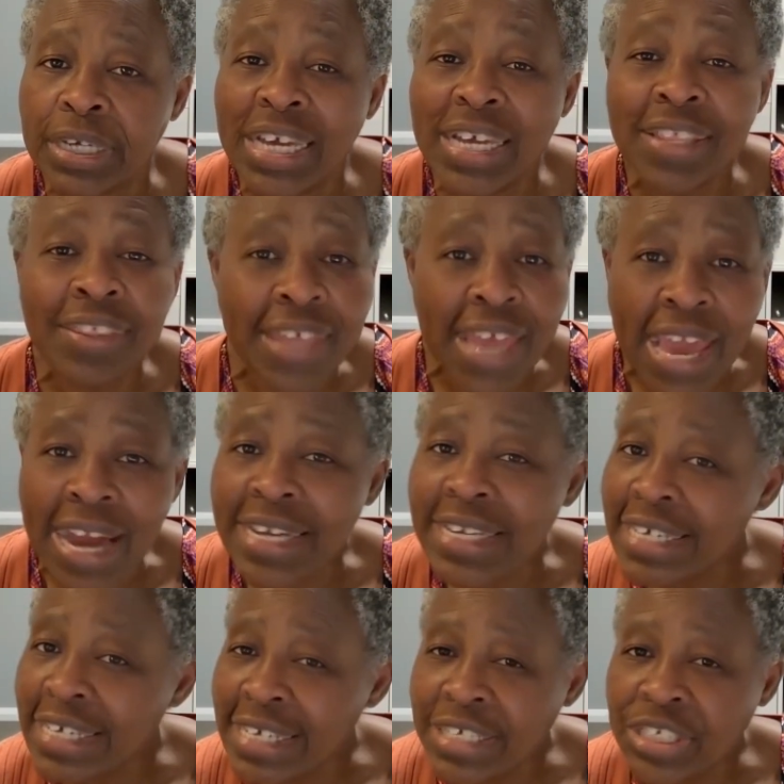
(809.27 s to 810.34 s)
There
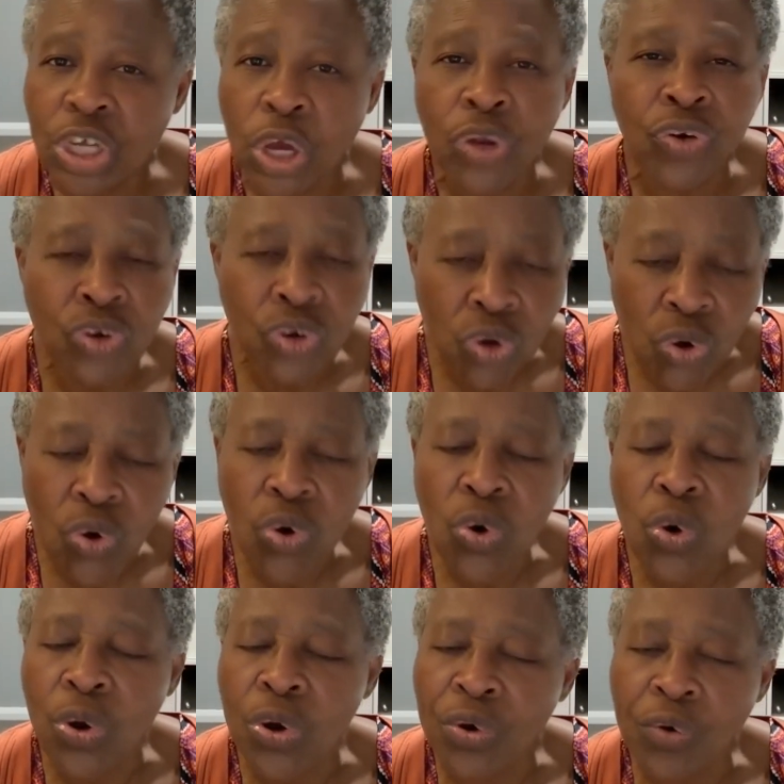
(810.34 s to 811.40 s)
is
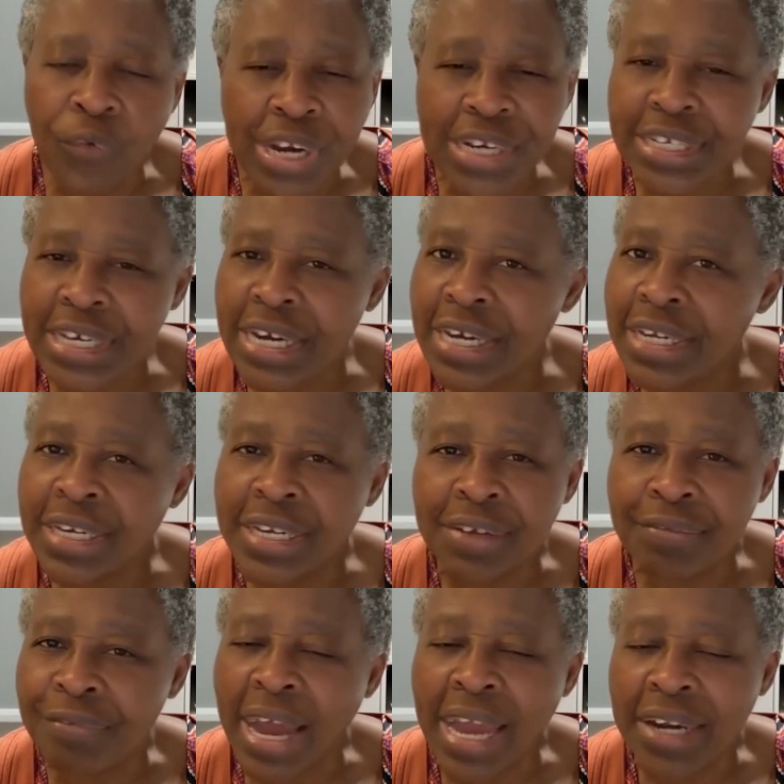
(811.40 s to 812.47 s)
no greater
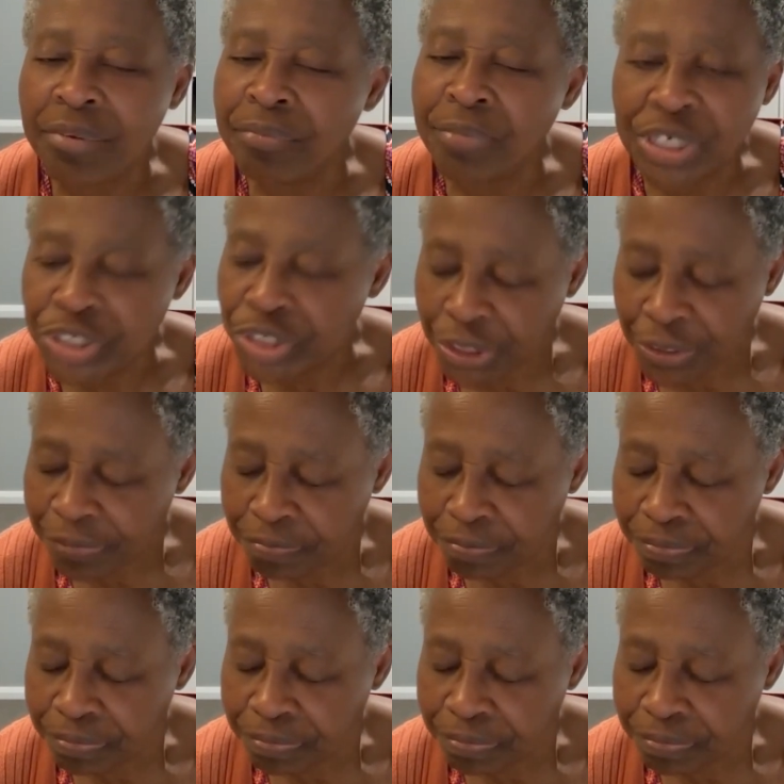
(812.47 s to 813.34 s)
divine mission.